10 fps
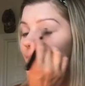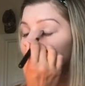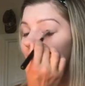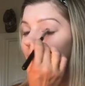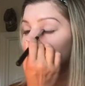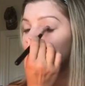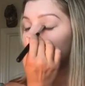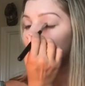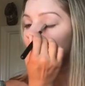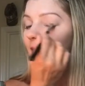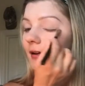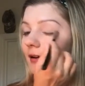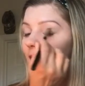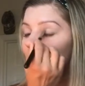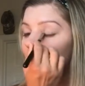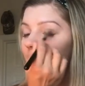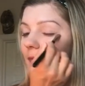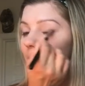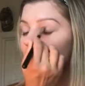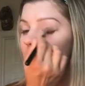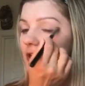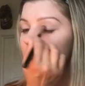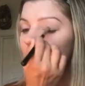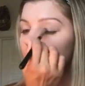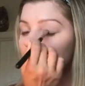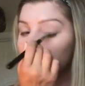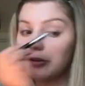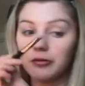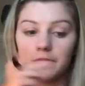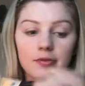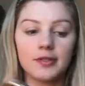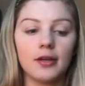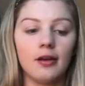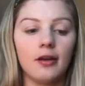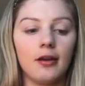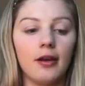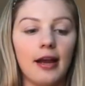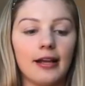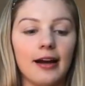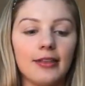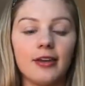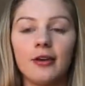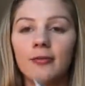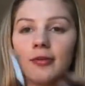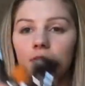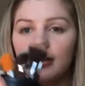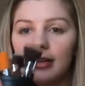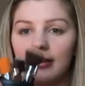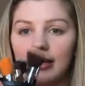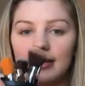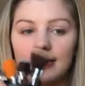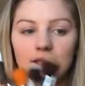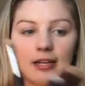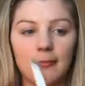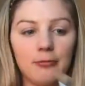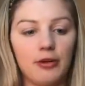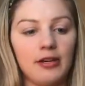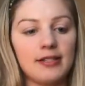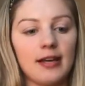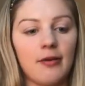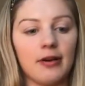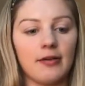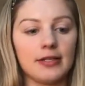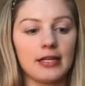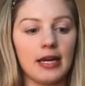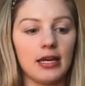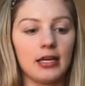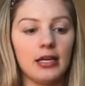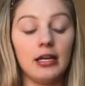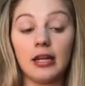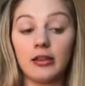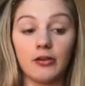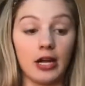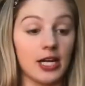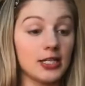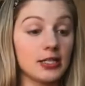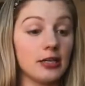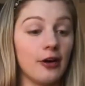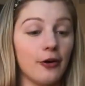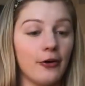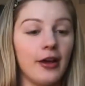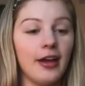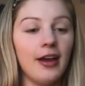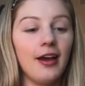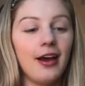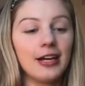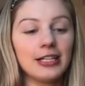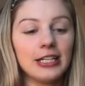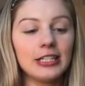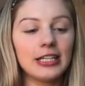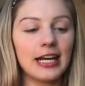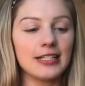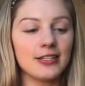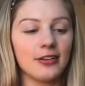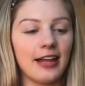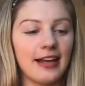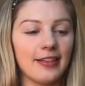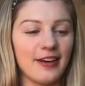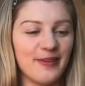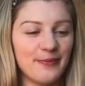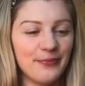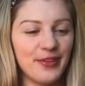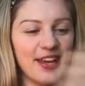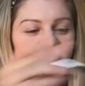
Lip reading: By the way, all of the brushes that I use, I got them in like a Sigma beauty set when I was like in 8th grade, so clearly I still like them.